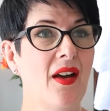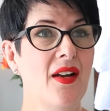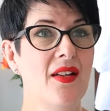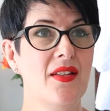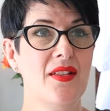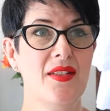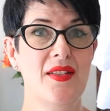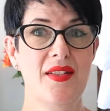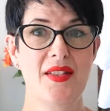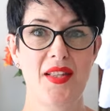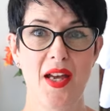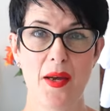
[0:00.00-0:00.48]

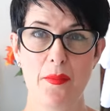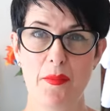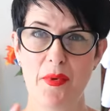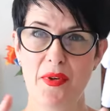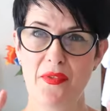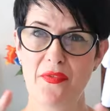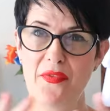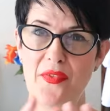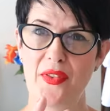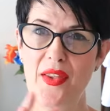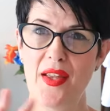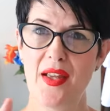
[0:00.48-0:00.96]
some
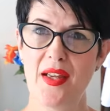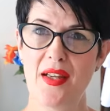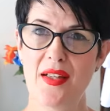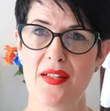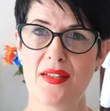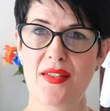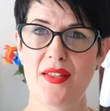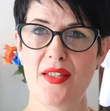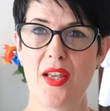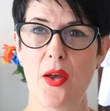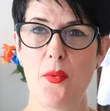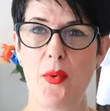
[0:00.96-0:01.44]
of the
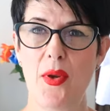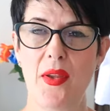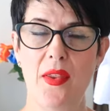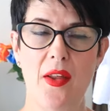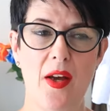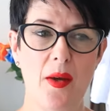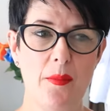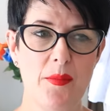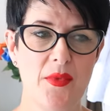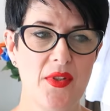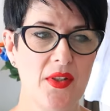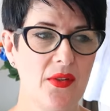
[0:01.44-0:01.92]
sewing that
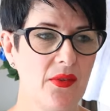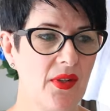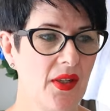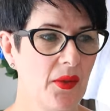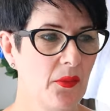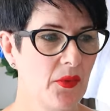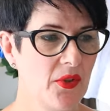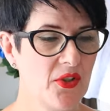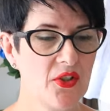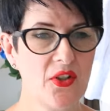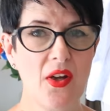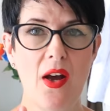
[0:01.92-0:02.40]
I'm doing,
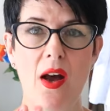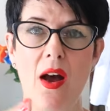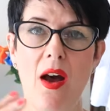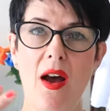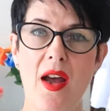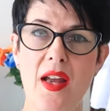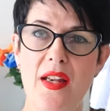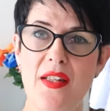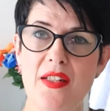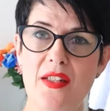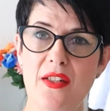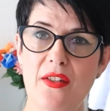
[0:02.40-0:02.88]
which
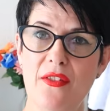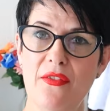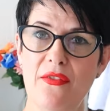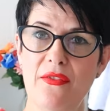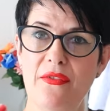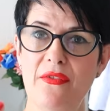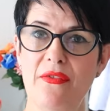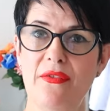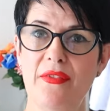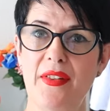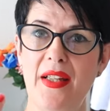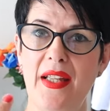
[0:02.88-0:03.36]
kind
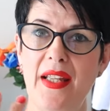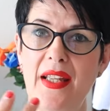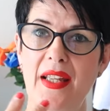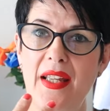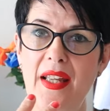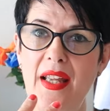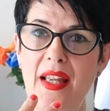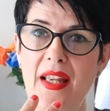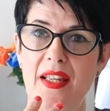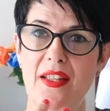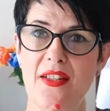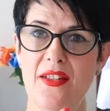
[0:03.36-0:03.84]
of
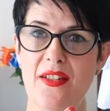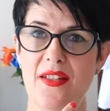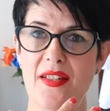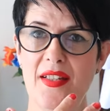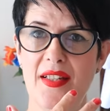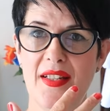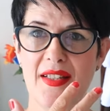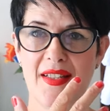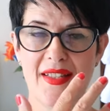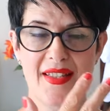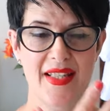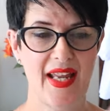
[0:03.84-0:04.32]

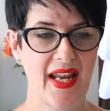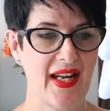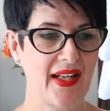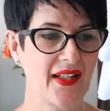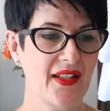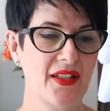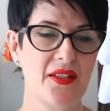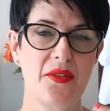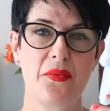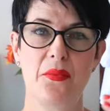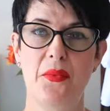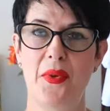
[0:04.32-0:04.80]

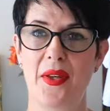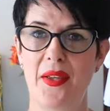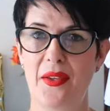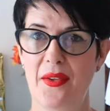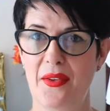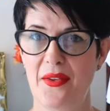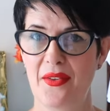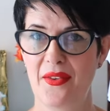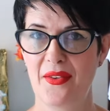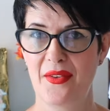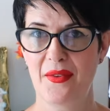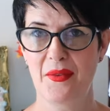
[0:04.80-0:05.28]
intersects
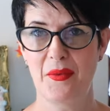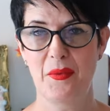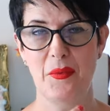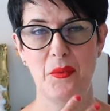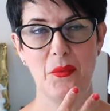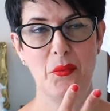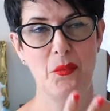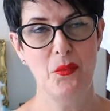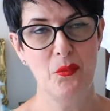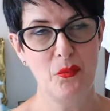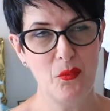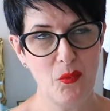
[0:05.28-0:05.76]
with
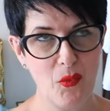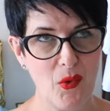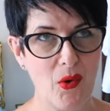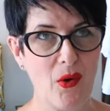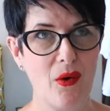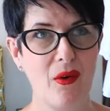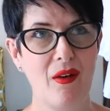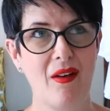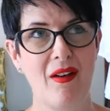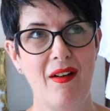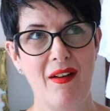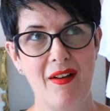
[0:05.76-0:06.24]

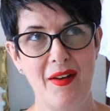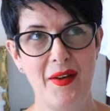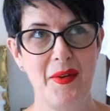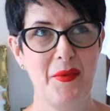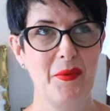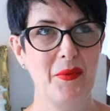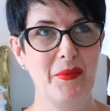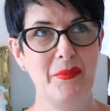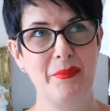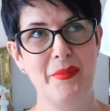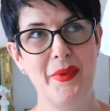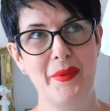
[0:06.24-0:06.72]
what
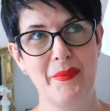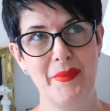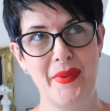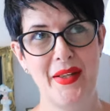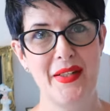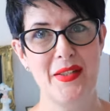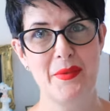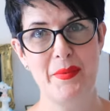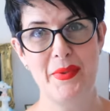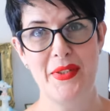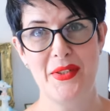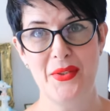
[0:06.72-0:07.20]
I'm
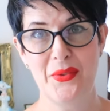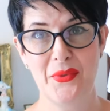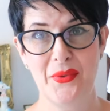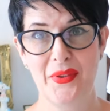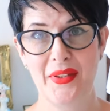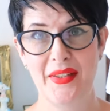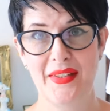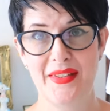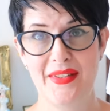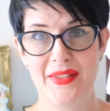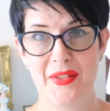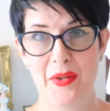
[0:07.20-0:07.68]
going to be
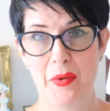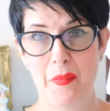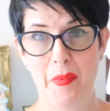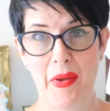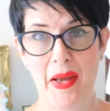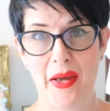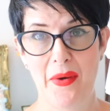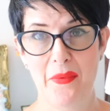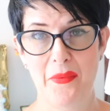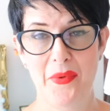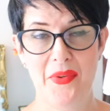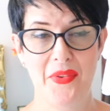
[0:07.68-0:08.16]
talking to you
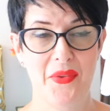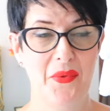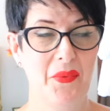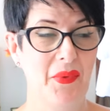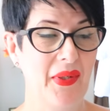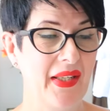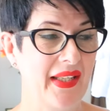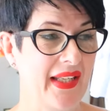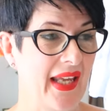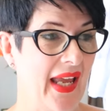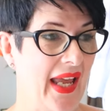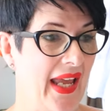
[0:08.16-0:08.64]
about with the
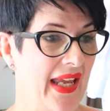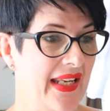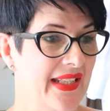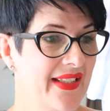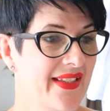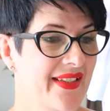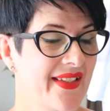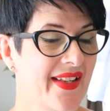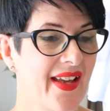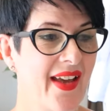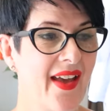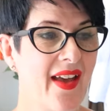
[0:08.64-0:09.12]

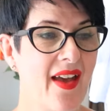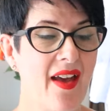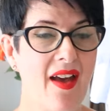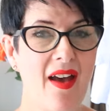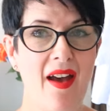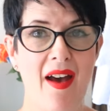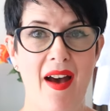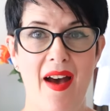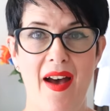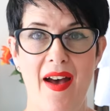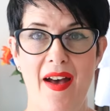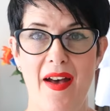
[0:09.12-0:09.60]
weekend.
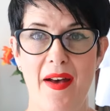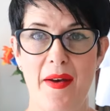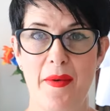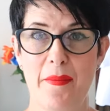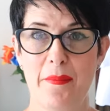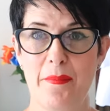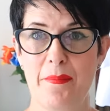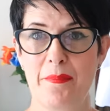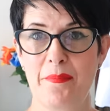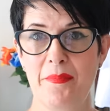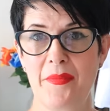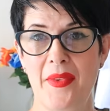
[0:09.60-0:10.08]

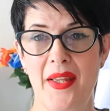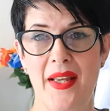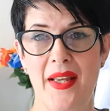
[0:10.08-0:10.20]
And